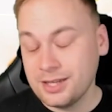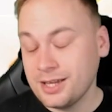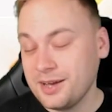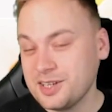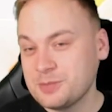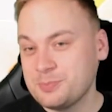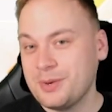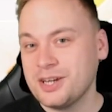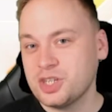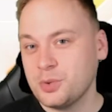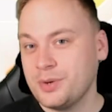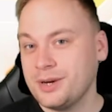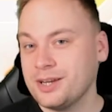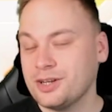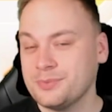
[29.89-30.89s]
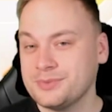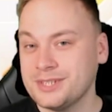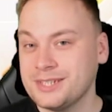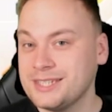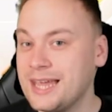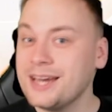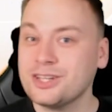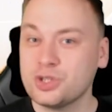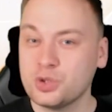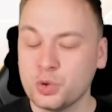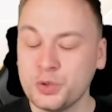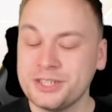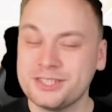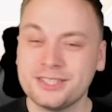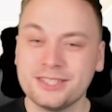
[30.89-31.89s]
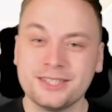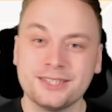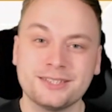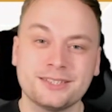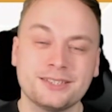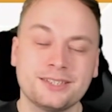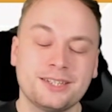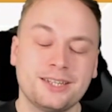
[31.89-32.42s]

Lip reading: especially when it comes to deck choices